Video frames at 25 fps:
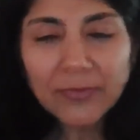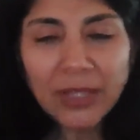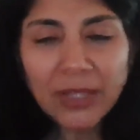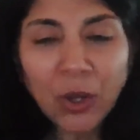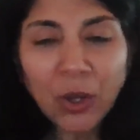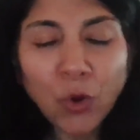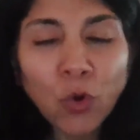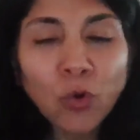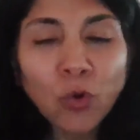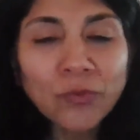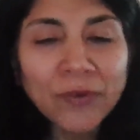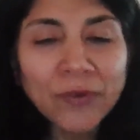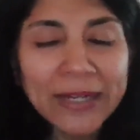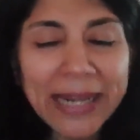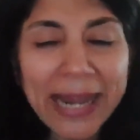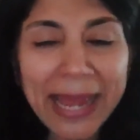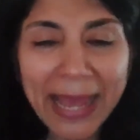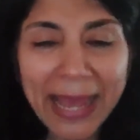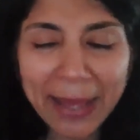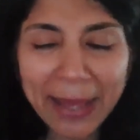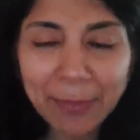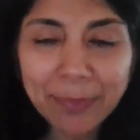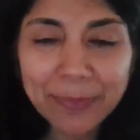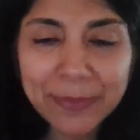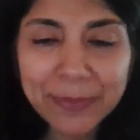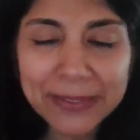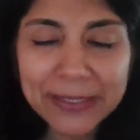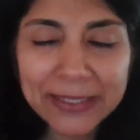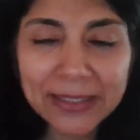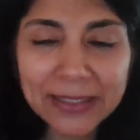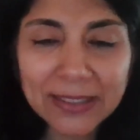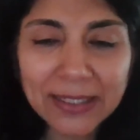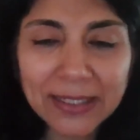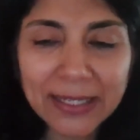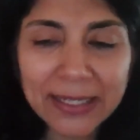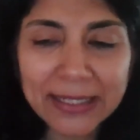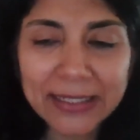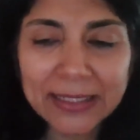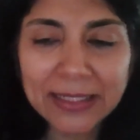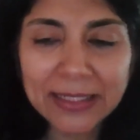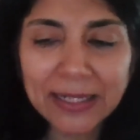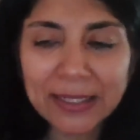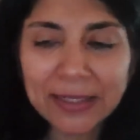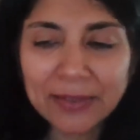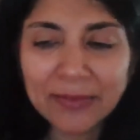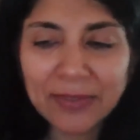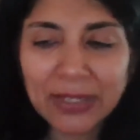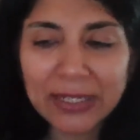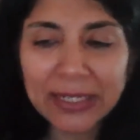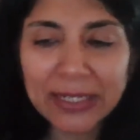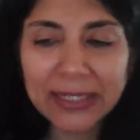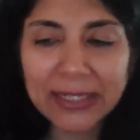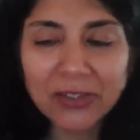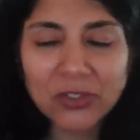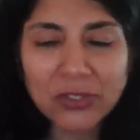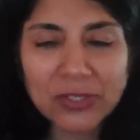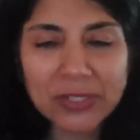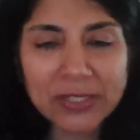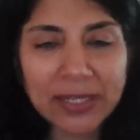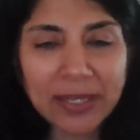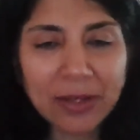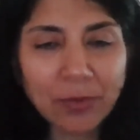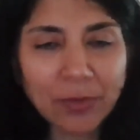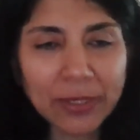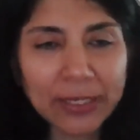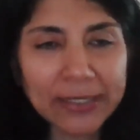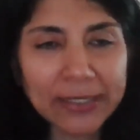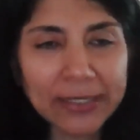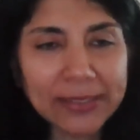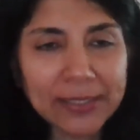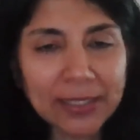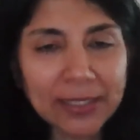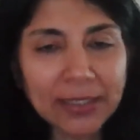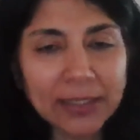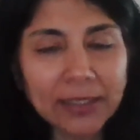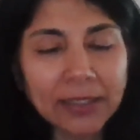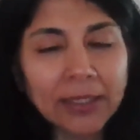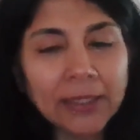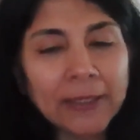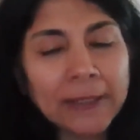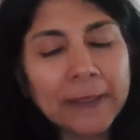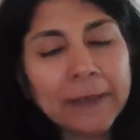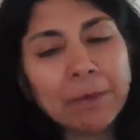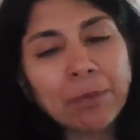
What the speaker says: overlap in very interesting ways in